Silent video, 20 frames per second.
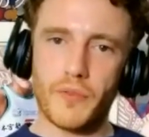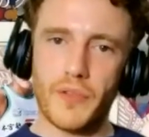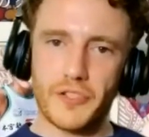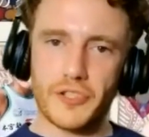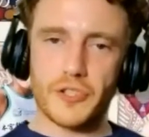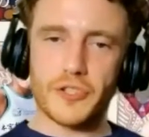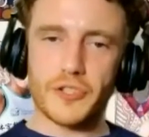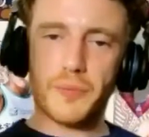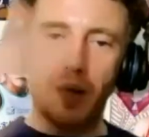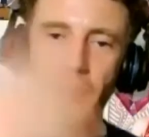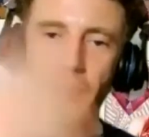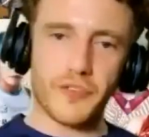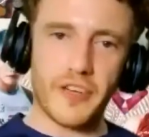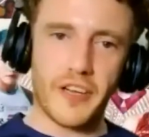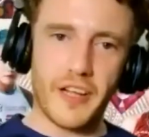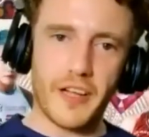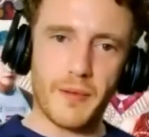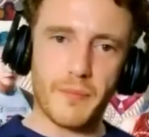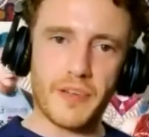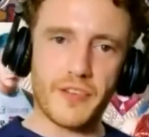They should sponsor
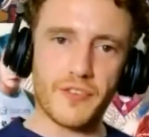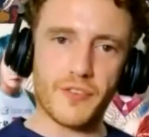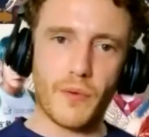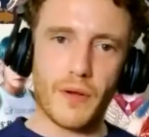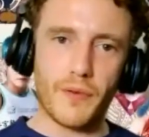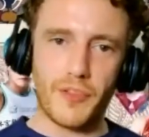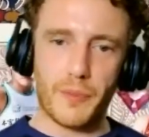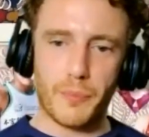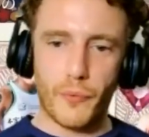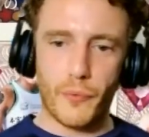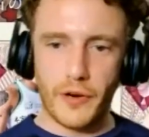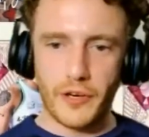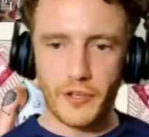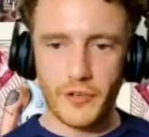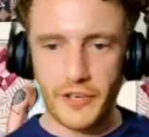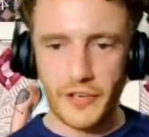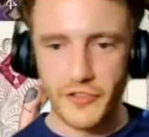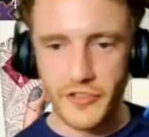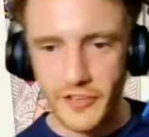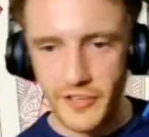him. He's the one with the point
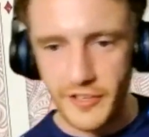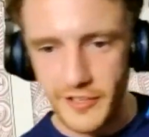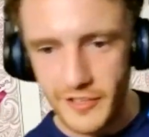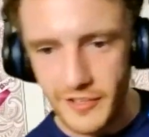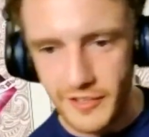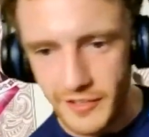collection.